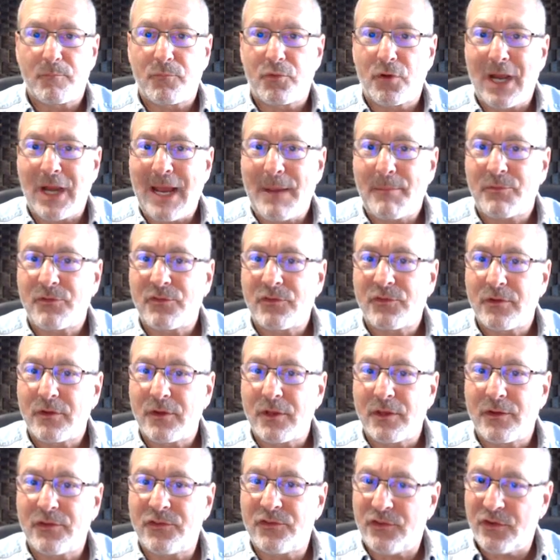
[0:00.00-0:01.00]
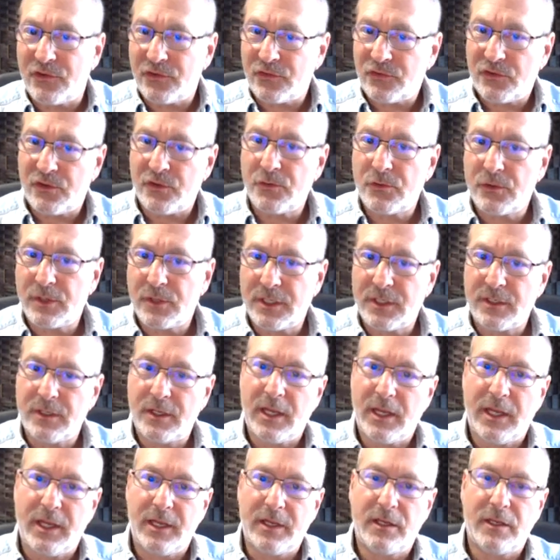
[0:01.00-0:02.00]
perhaps assist you
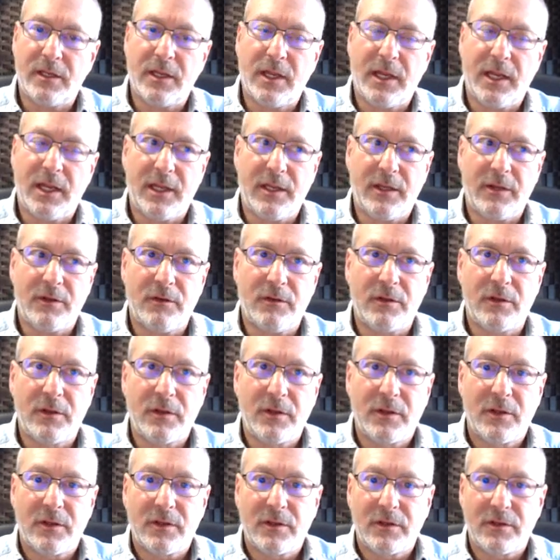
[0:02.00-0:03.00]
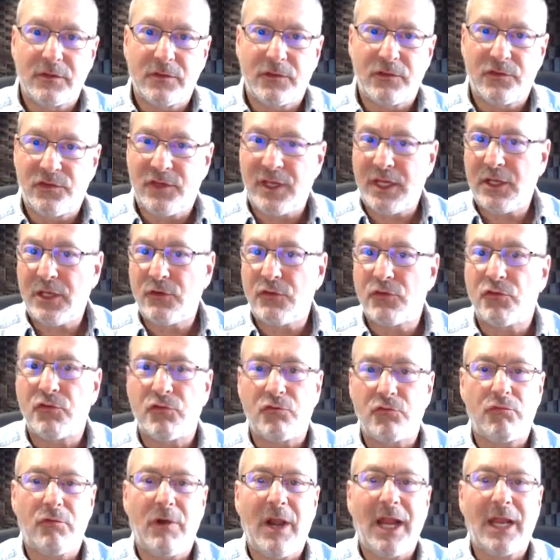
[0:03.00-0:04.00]
in seeing
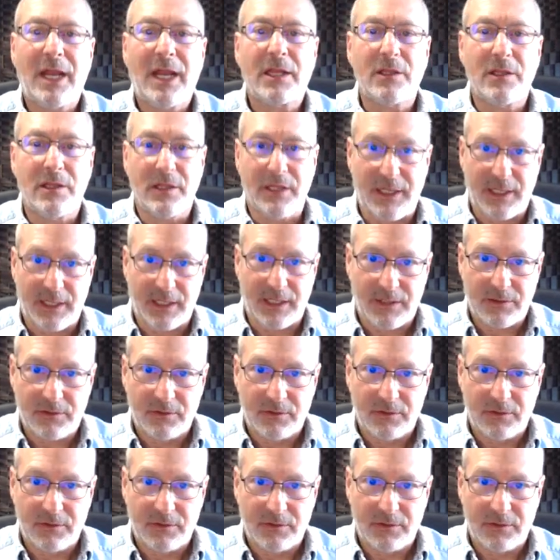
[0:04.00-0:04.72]
directly